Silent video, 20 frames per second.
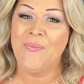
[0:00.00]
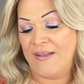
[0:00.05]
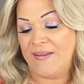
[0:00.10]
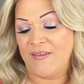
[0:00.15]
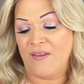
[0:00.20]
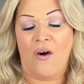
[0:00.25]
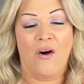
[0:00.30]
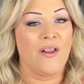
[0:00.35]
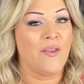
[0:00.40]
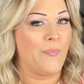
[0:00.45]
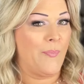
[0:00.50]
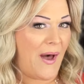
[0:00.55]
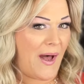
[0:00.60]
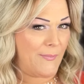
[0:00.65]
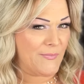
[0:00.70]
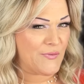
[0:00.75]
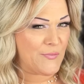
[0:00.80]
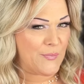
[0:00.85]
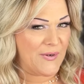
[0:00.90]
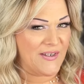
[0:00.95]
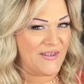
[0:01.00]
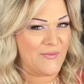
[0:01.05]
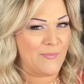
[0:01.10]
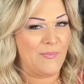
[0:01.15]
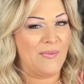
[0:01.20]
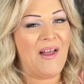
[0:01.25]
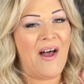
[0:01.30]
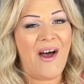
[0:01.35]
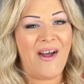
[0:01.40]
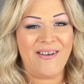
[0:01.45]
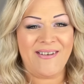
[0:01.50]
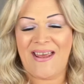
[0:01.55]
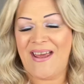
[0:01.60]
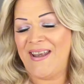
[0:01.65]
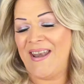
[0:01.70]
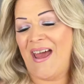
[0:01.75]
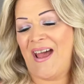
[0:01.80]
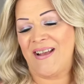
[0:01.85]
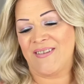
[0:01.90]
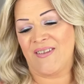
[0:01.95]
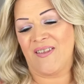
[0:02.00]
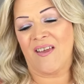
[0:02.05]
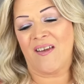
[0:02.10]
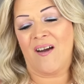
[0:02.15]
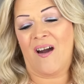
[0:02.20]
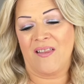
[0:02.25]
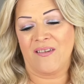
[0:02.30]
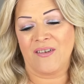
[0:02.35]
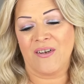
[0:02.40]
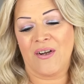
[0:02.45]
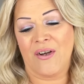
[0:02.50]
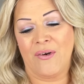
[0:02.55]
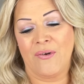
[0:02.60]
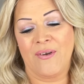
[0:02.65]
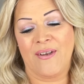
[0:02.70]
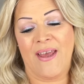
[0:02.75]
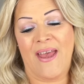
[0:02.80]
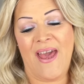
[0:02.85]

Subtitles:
It's called Palm Springs Blonde and has the color code